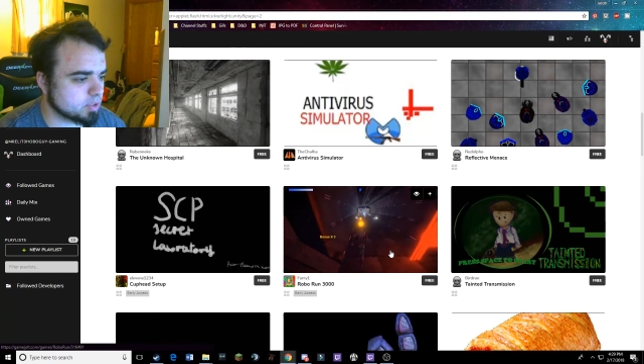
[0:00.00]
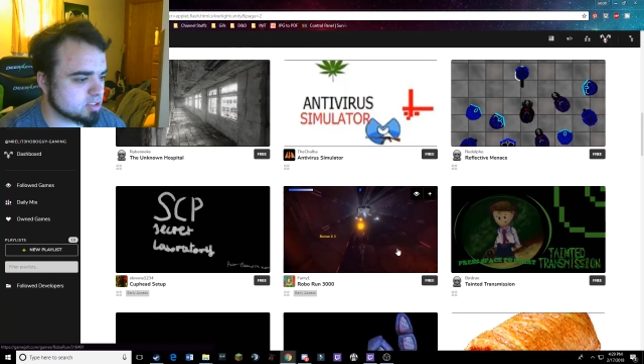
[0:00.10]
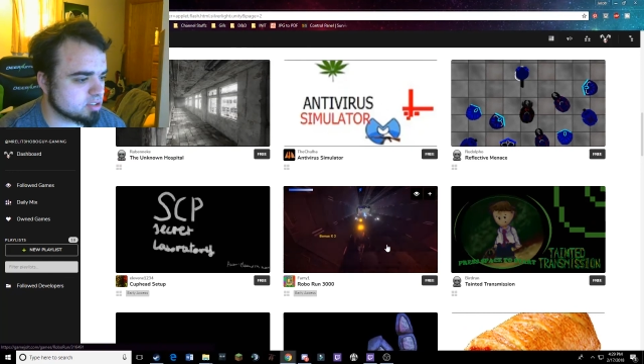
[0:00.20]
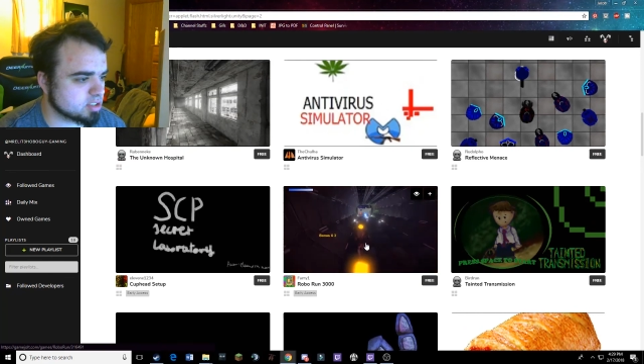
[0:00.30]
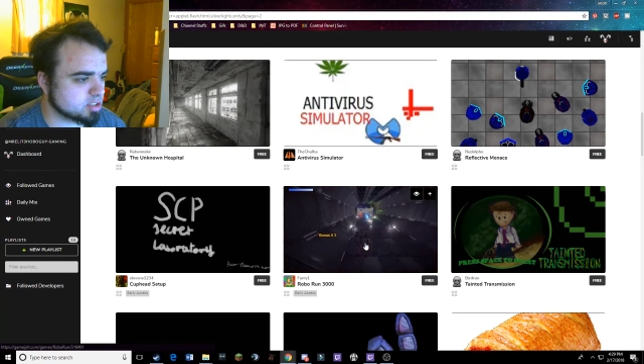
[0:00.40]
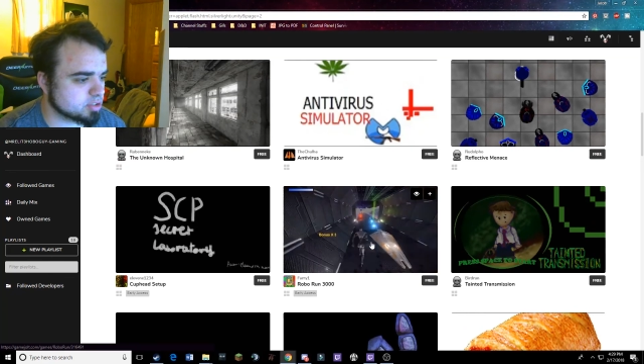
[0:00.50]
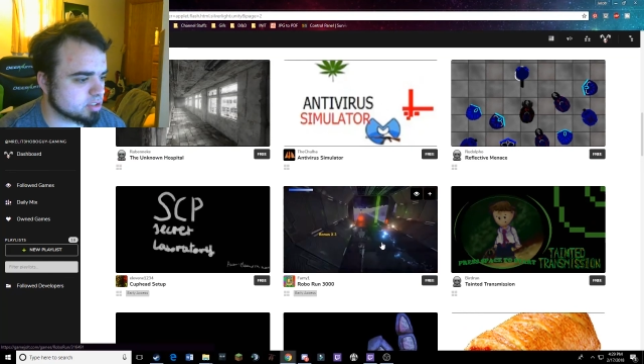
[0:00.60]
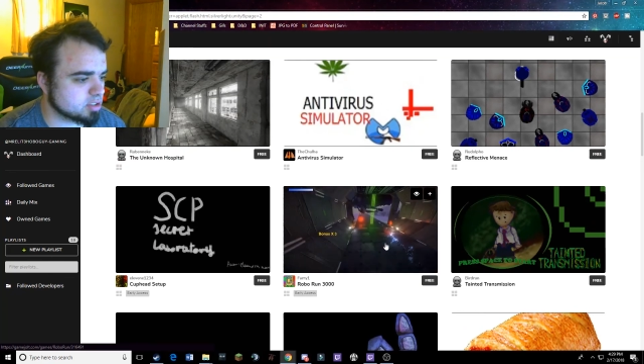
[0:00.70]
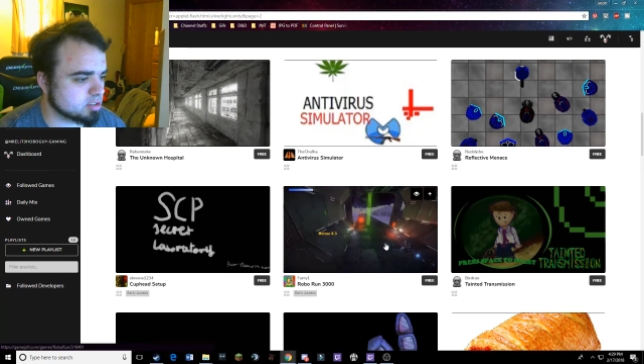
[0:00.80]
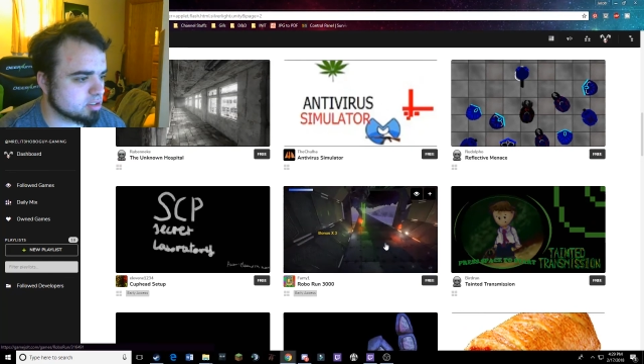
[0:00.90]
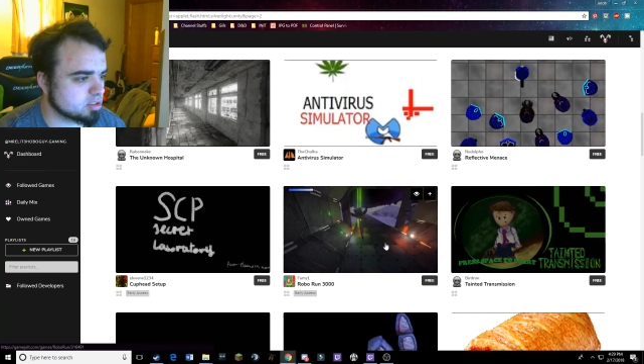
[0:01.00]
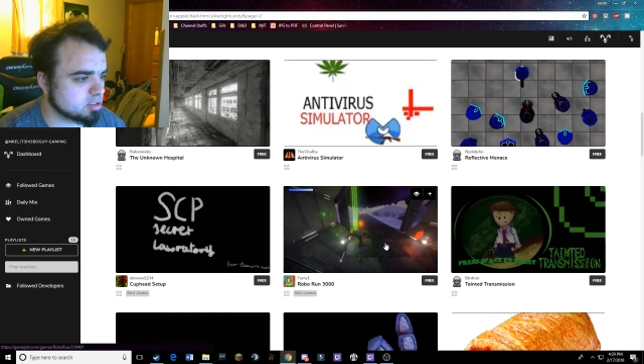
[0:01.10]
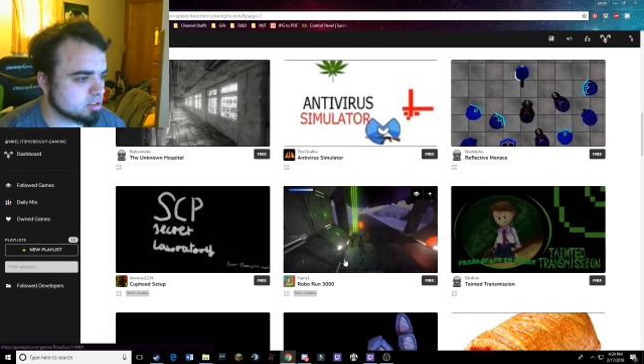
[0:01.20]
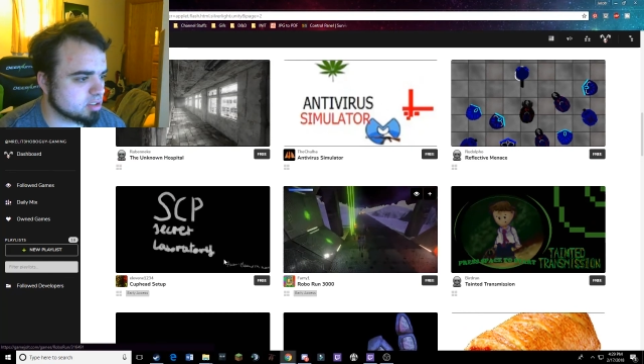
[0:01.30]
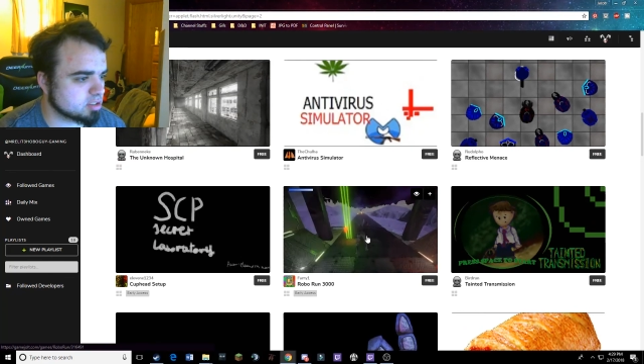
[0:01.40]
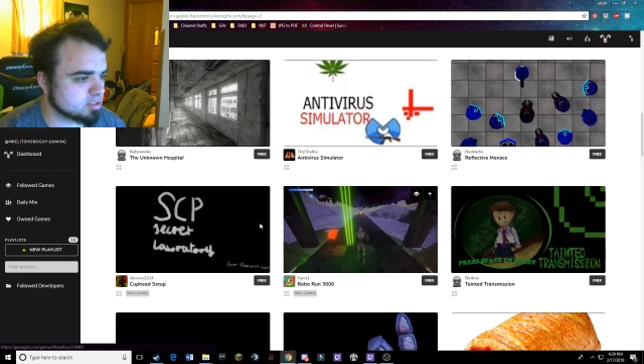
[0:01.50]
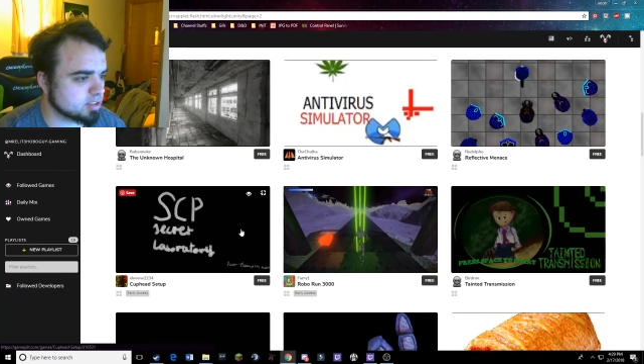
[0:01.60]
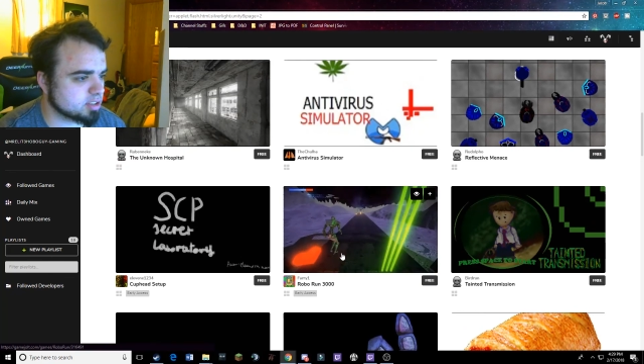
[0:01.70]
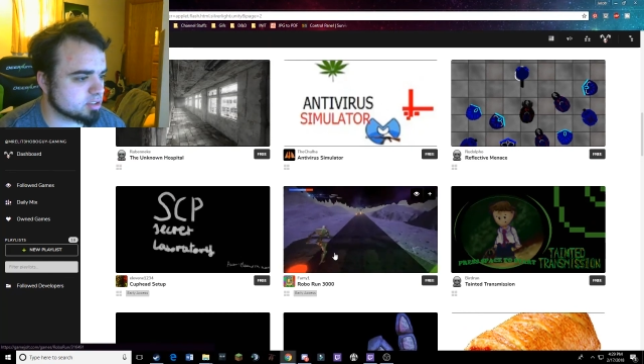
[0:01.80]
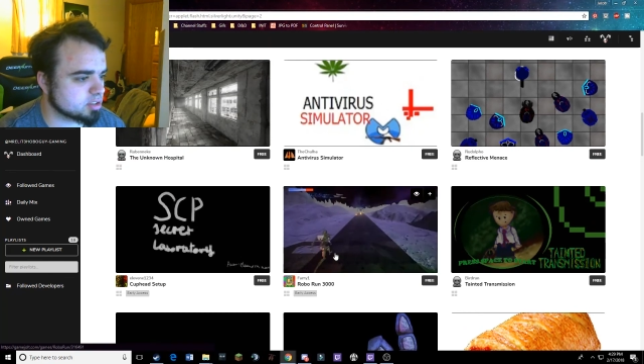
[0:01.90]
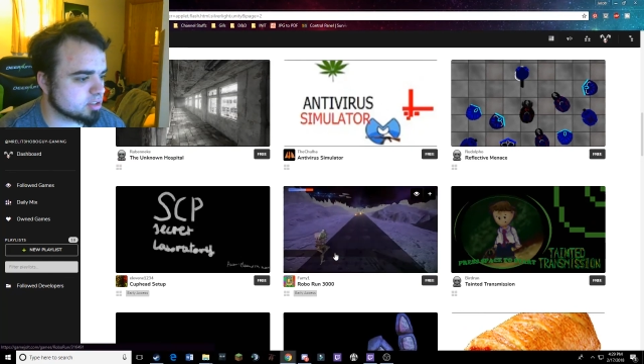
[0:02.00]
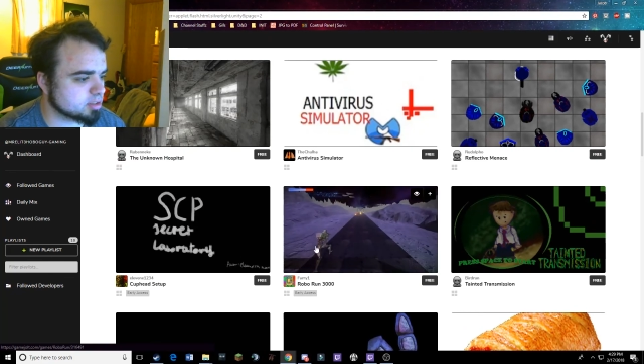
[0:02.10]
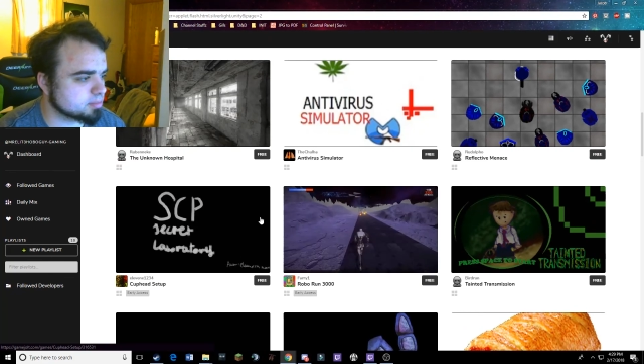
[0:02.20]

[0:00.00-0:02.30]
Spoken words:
Well, this looks interesting. It looks very interesting.